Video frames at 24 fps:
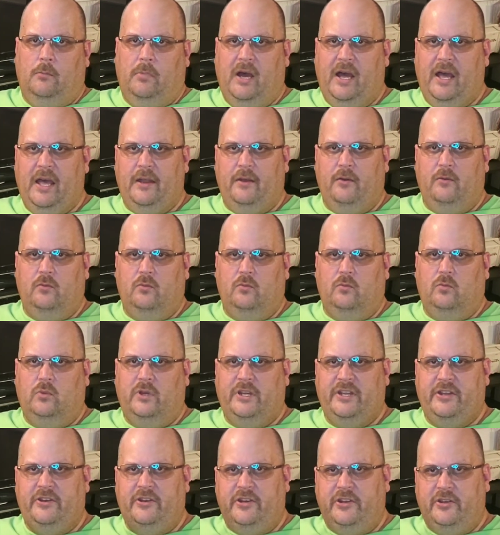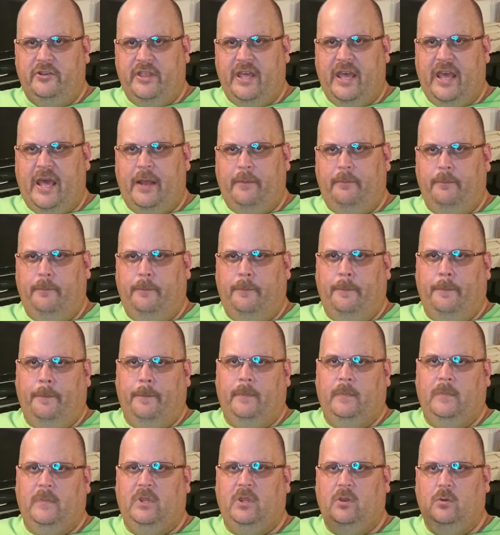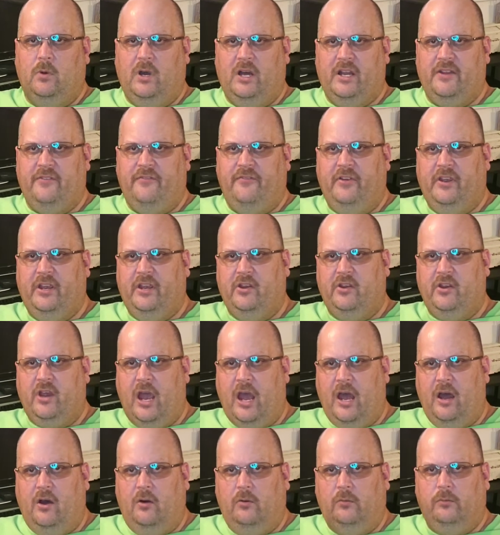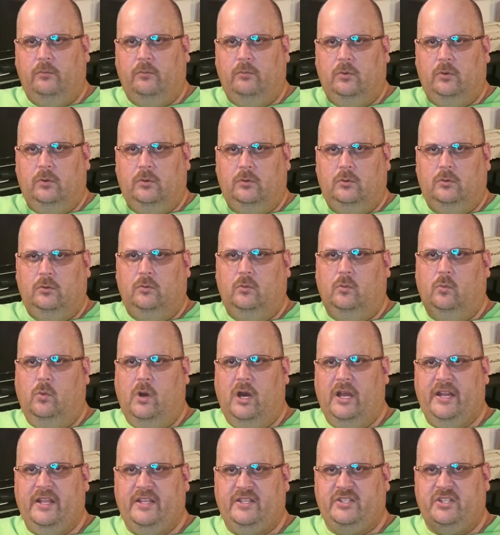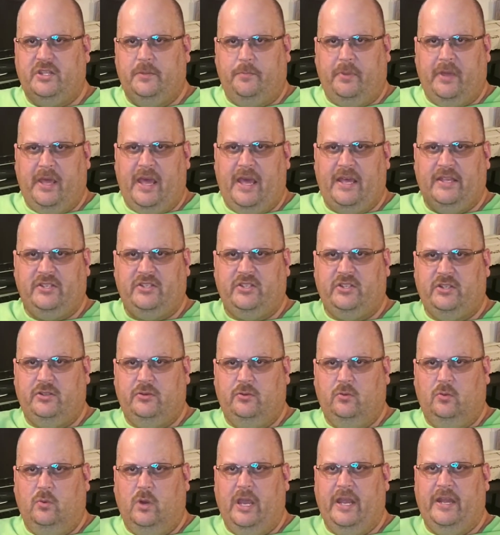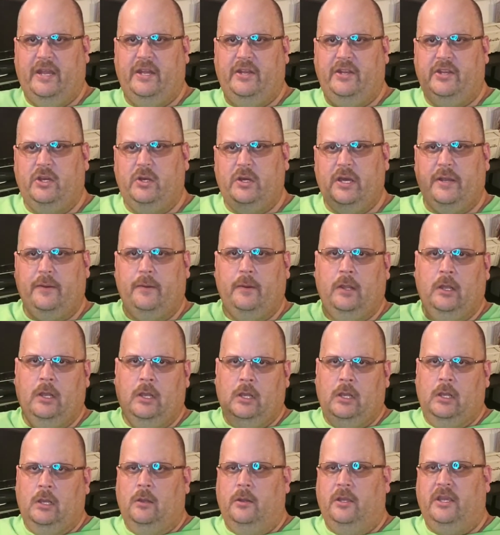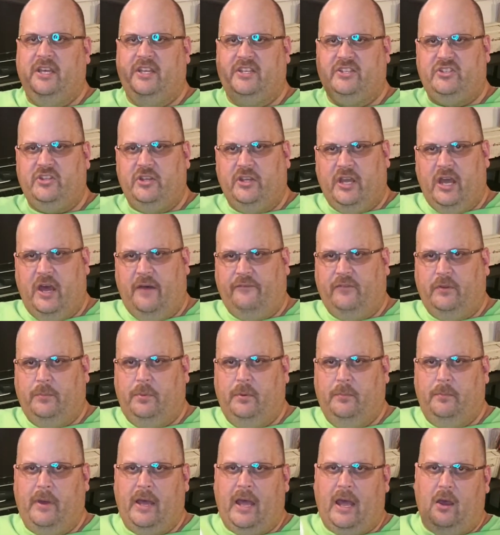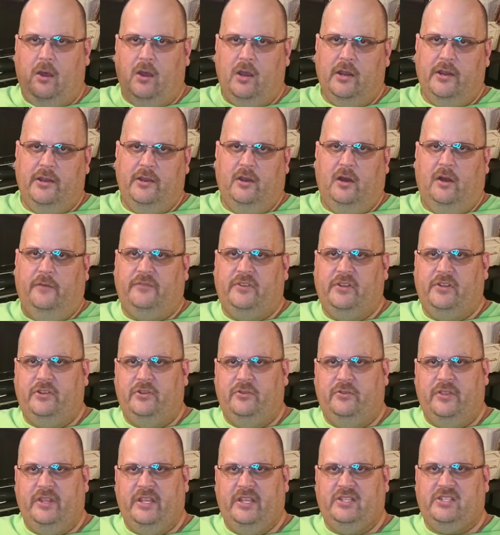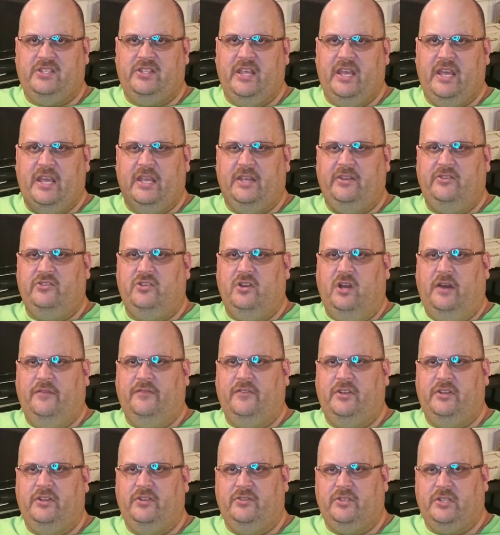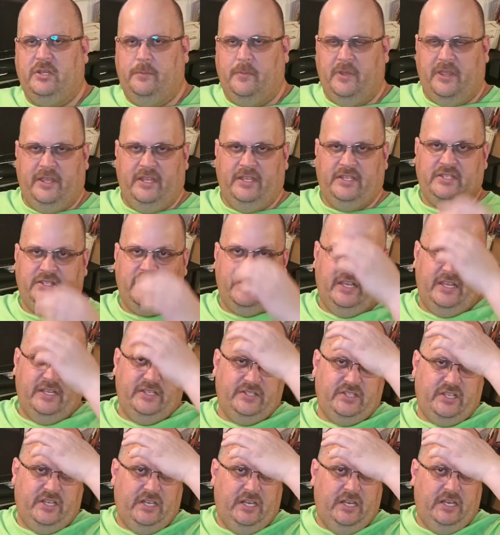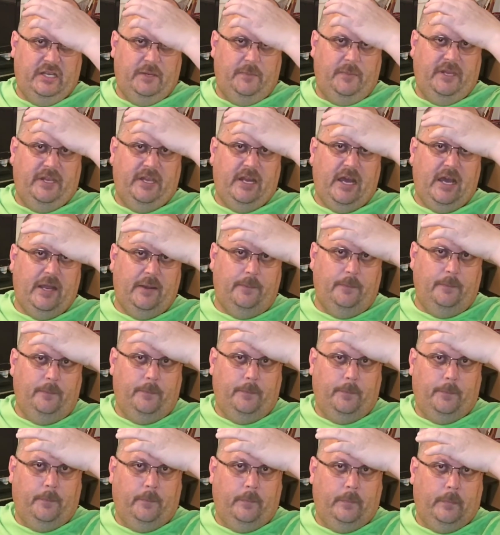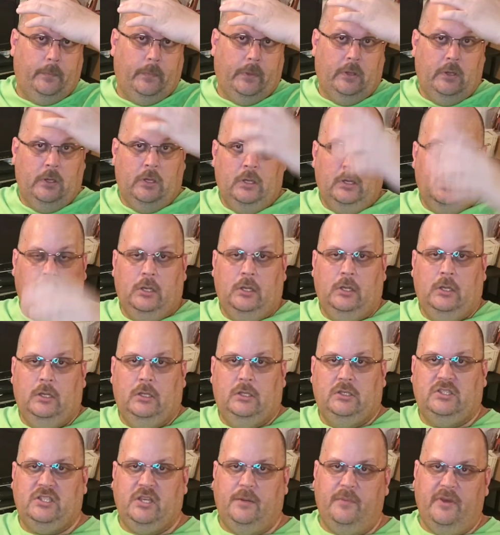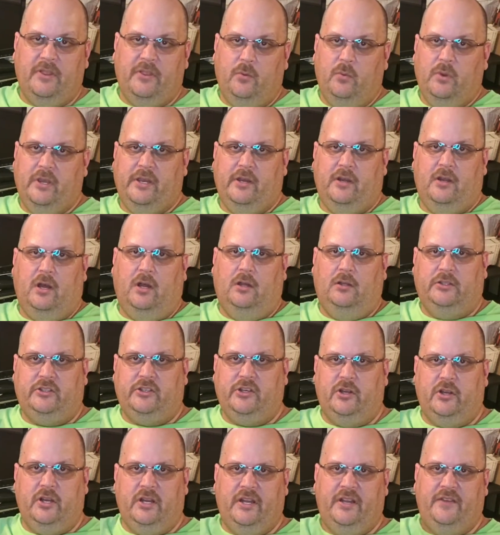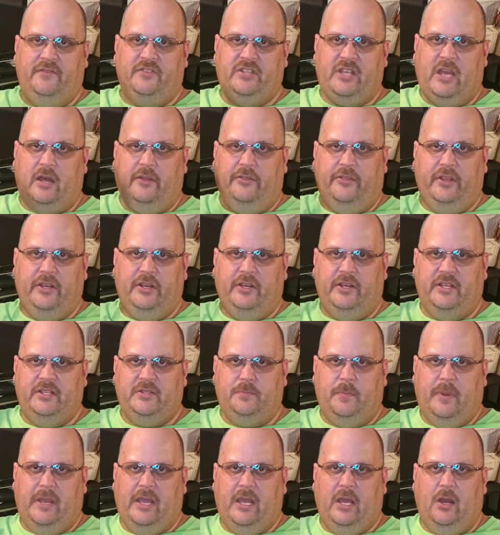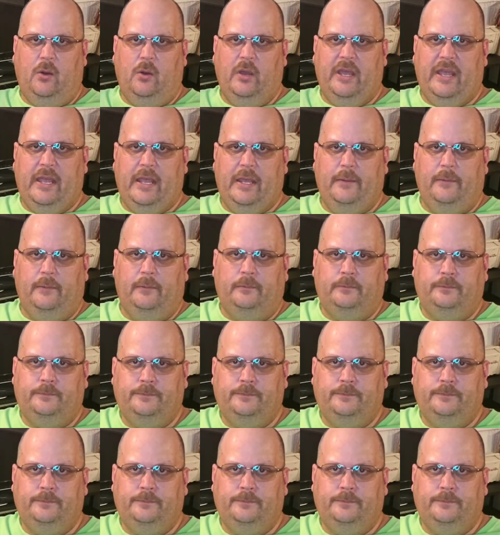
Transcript: But when you do that, you want to figure out what is the best way to do it. Because you gonna have to put power, you'll have to do these things, you'll have to do some of these things that need to be done. Some of the weird alternatives out there is PoE.